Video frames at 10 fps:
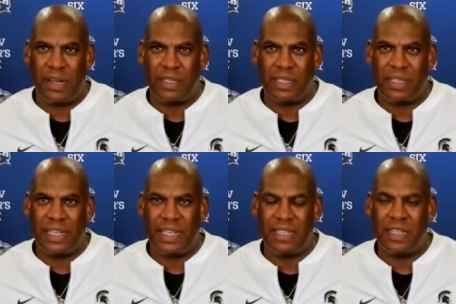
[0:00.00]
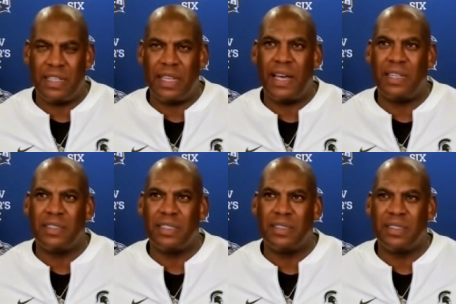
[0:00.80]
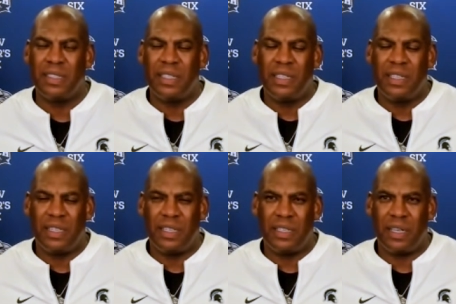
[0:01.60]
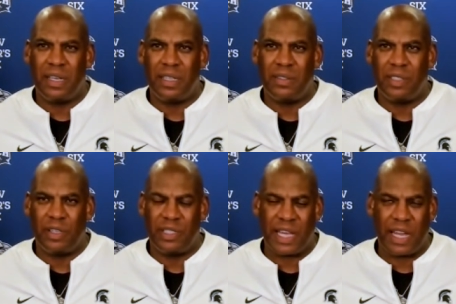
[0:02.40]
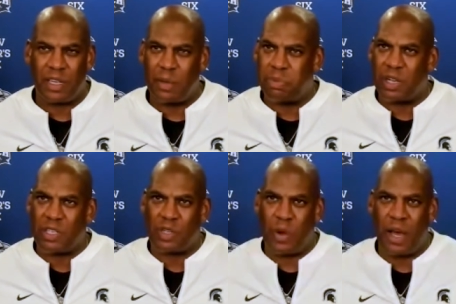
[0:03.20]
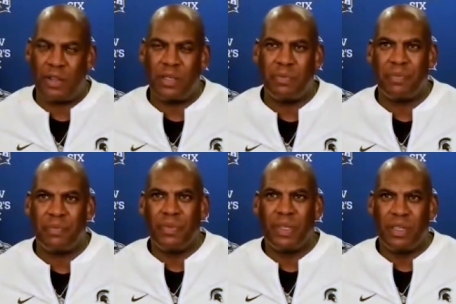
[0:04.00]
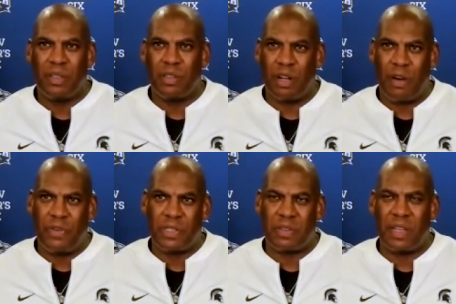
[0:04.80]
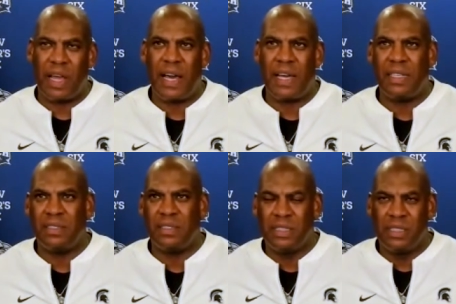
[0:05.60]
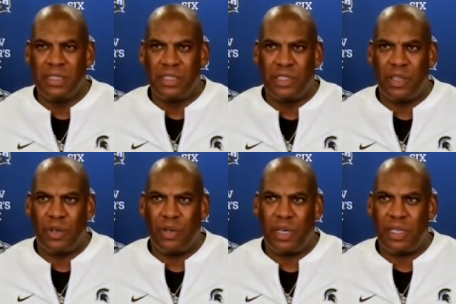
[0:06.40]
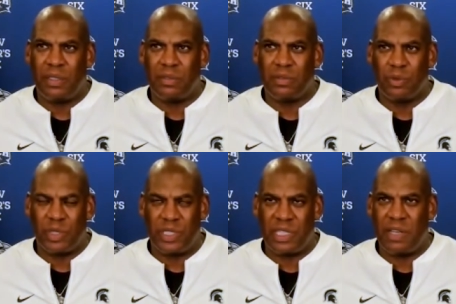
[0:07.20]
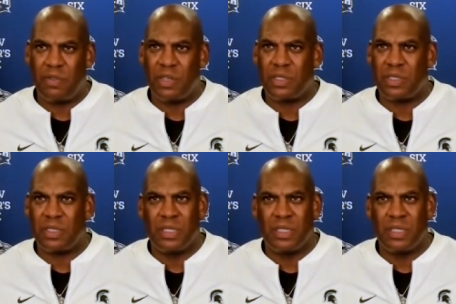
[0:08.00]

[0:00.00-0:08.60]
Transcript: and, and he did that. And, and uh, you know he's got good players around him a good offensive line, you know, uh, the receivers,